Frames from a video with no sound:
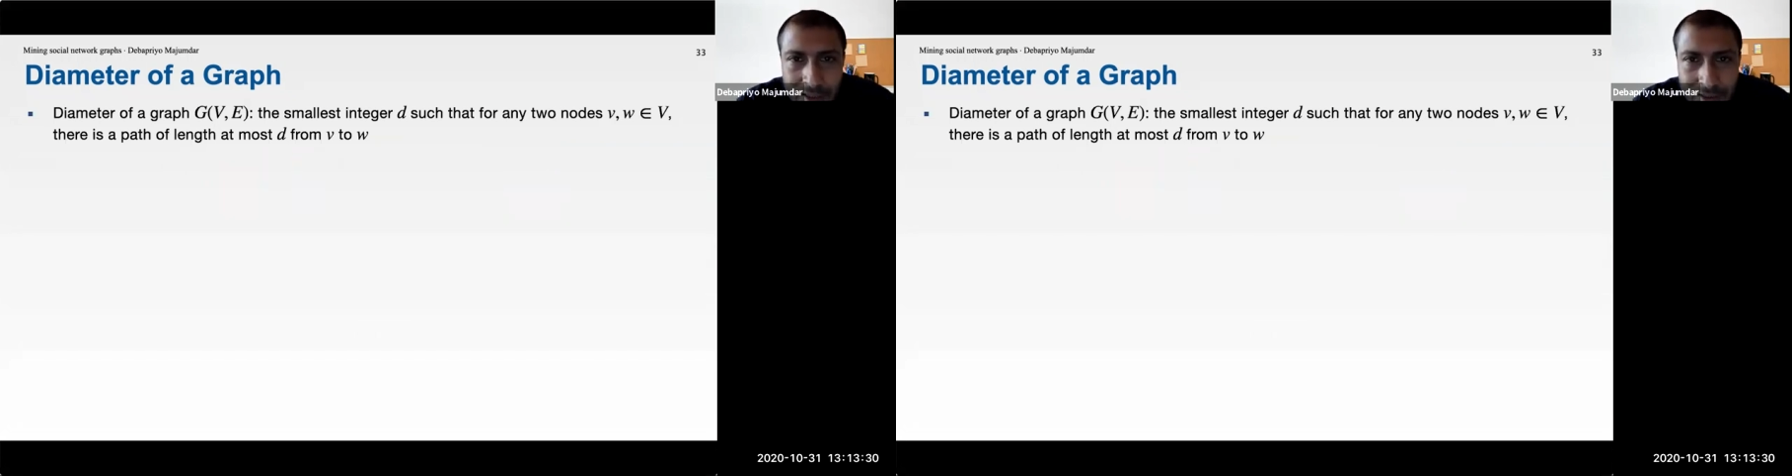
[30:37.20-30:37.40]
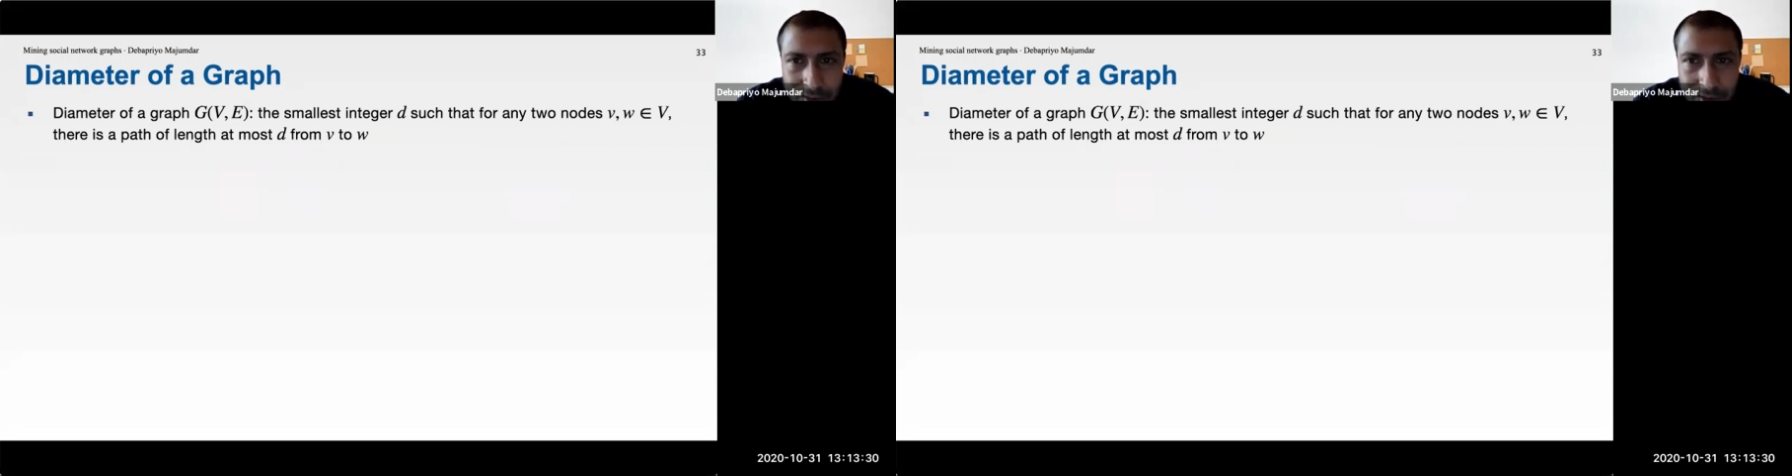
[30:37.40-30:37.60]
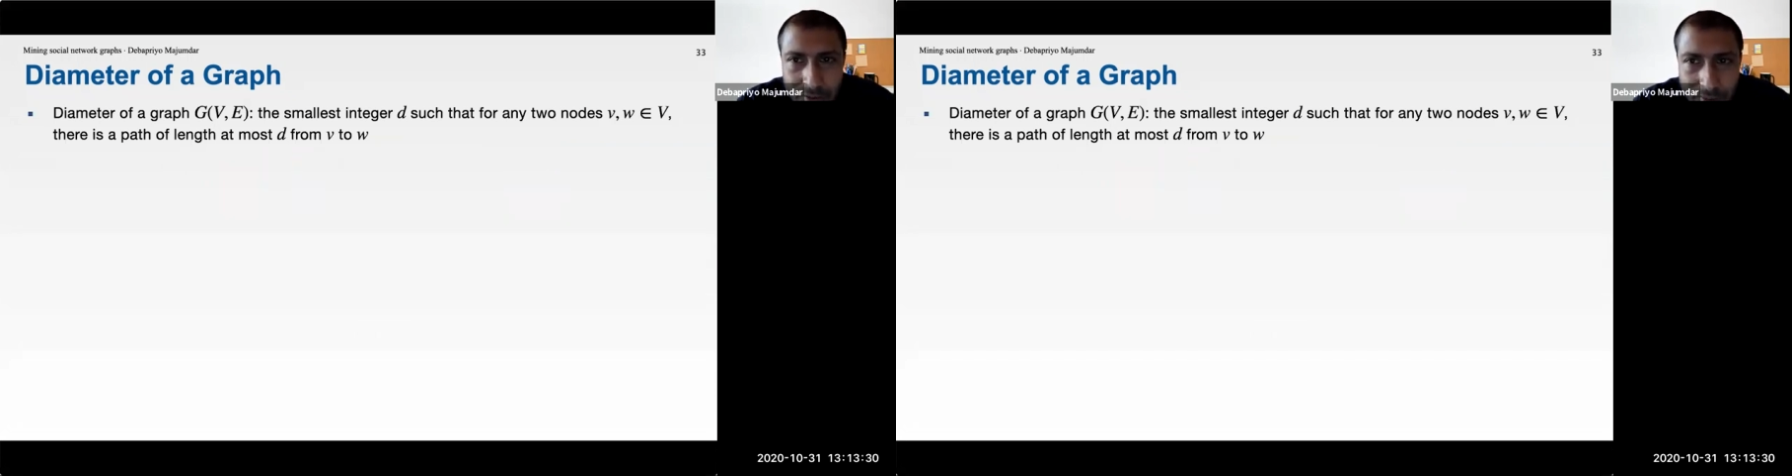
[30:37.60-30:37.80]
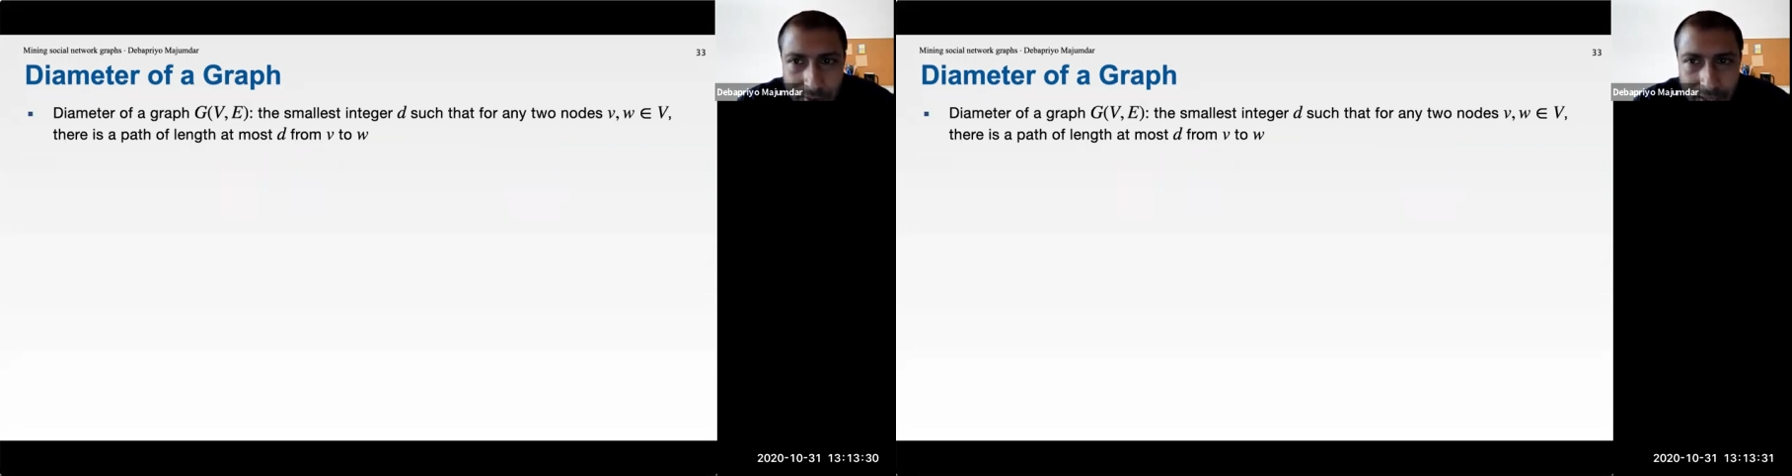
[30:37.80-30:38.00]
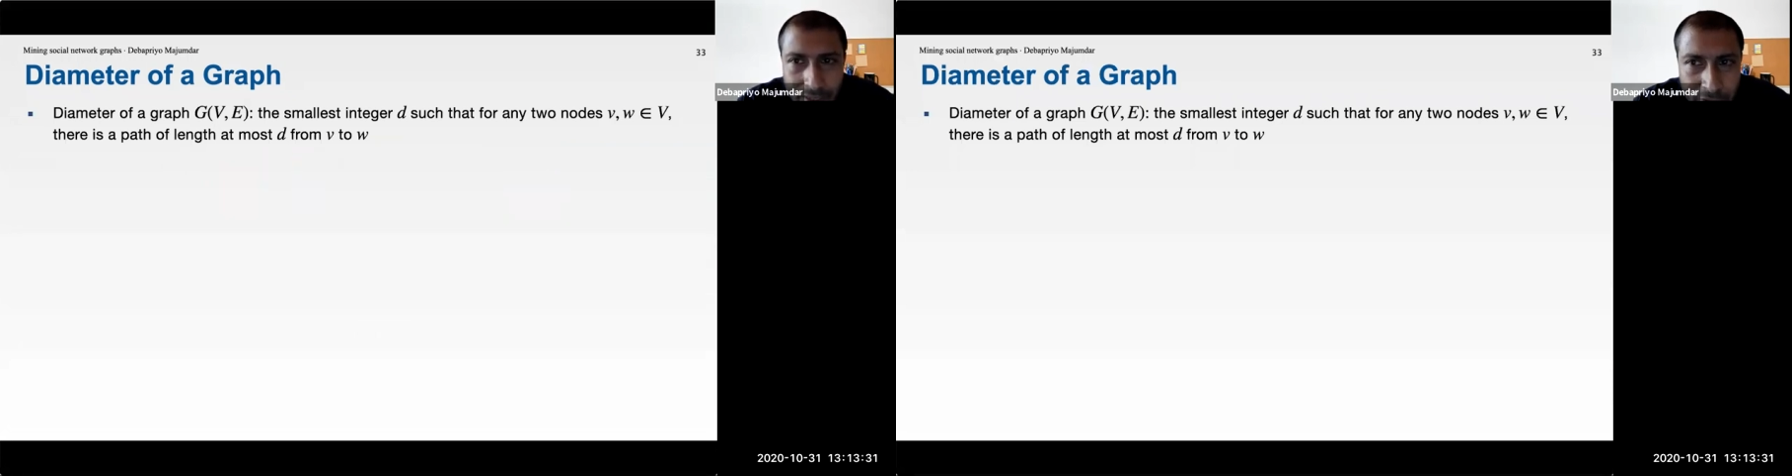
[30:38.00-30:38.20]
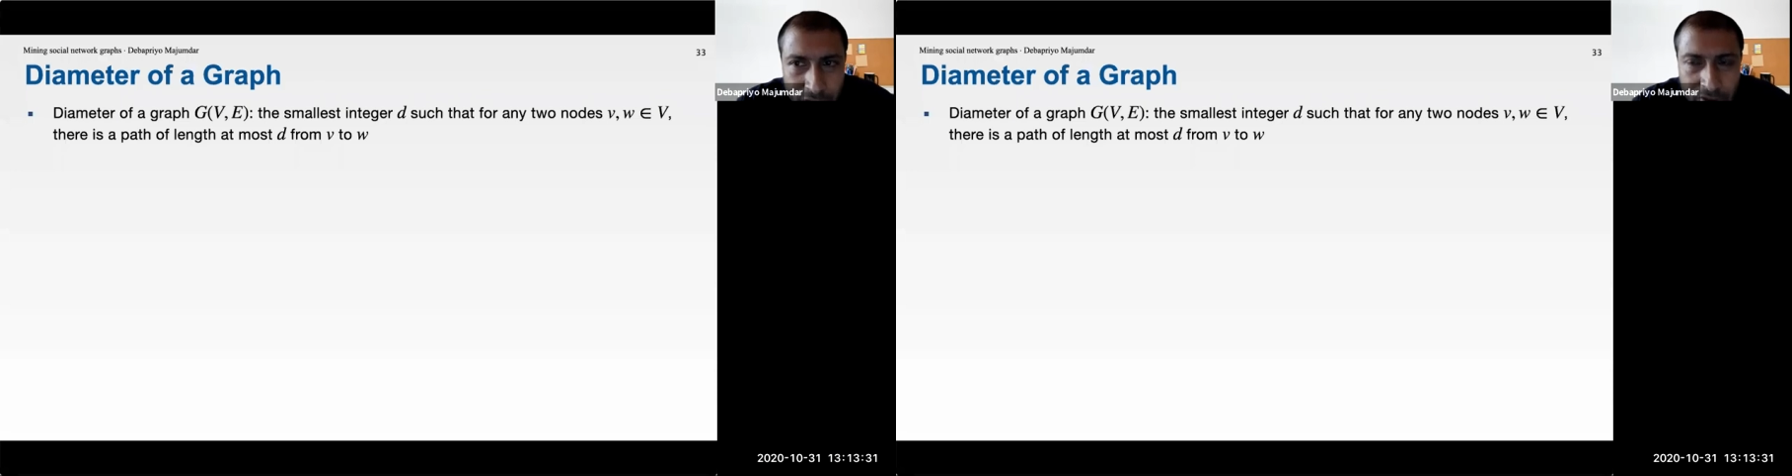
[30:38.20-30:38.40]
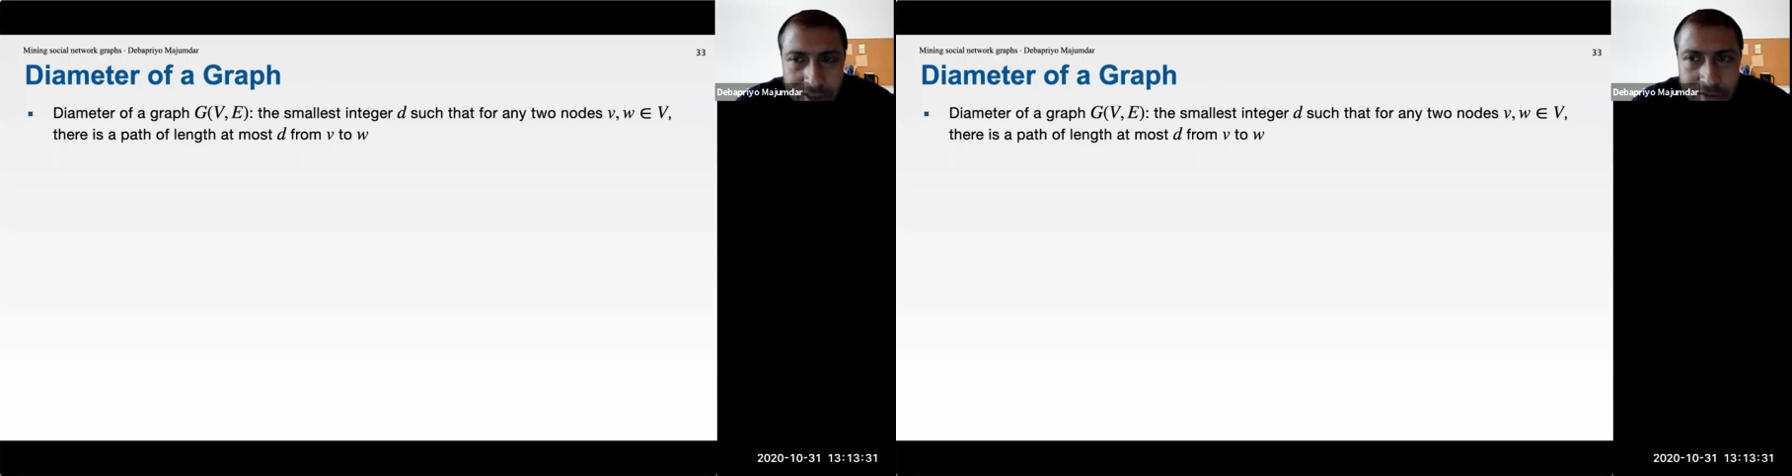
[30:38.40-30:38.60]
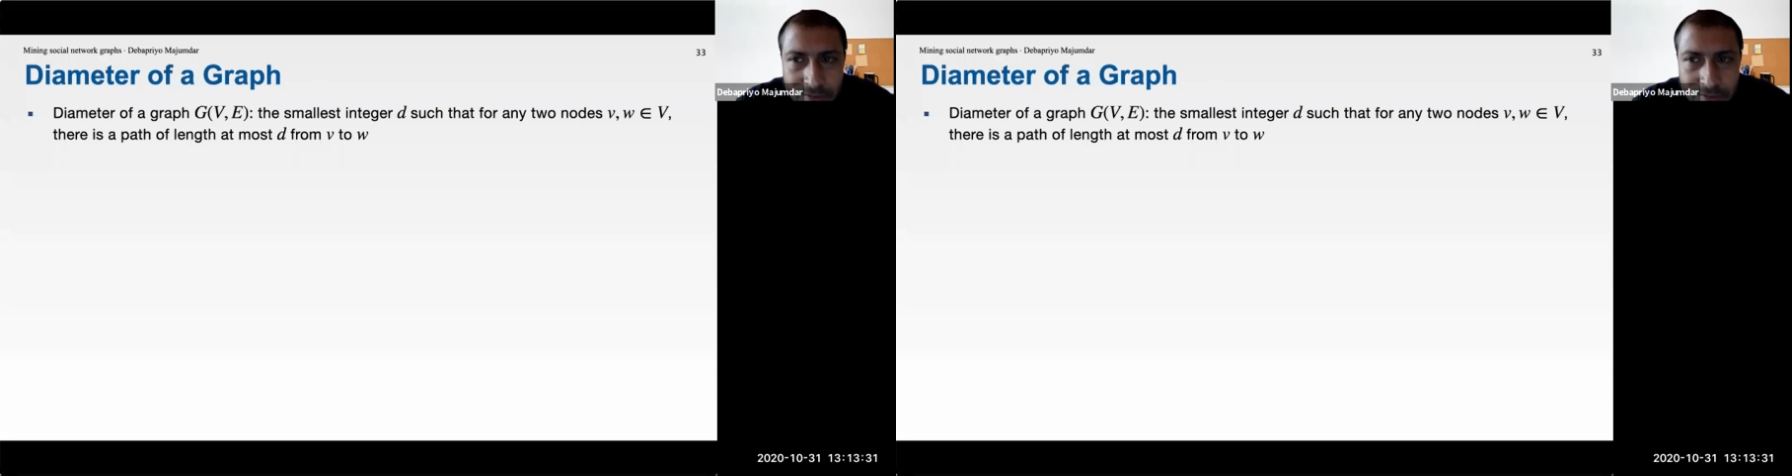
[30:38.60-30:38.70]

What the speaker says: So any two nodes